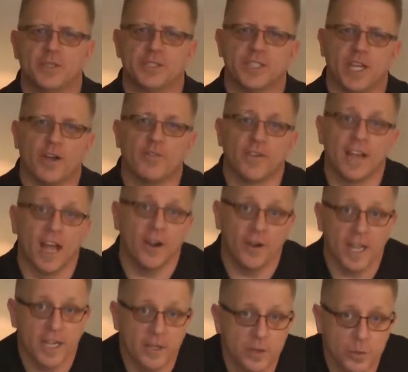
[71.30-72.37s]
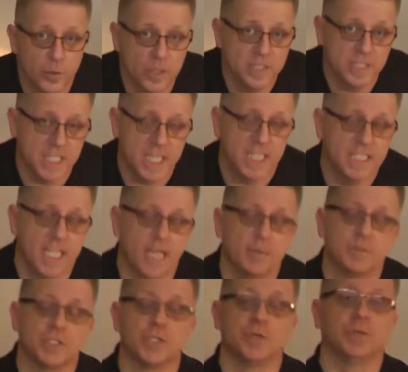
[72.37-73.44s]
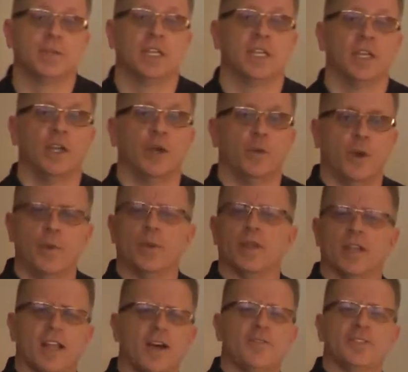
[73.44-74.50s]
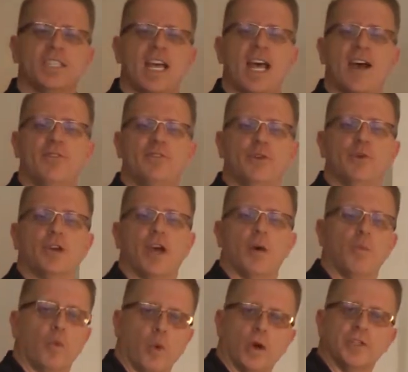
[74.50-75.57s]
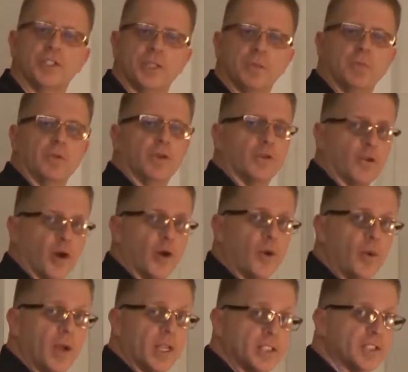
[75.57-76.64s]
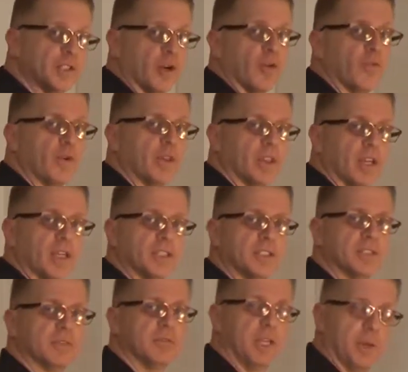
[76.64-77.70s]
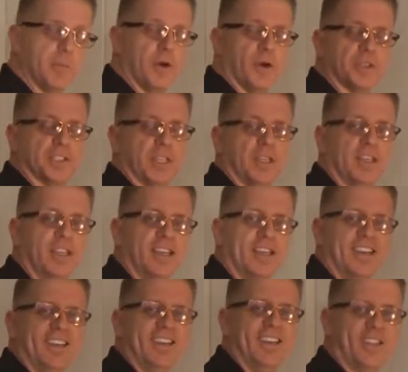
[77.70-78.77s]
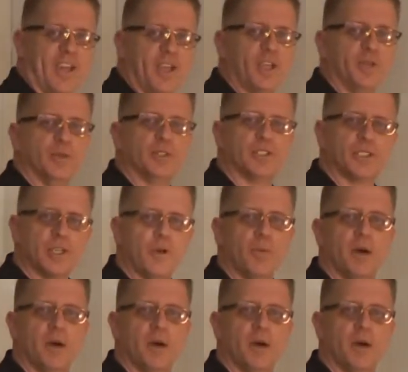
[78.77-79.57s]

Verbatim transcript: yourself in our neck of the woods anytime soon, we would love to have you come worship, grow, and serve with us in person. Thank you so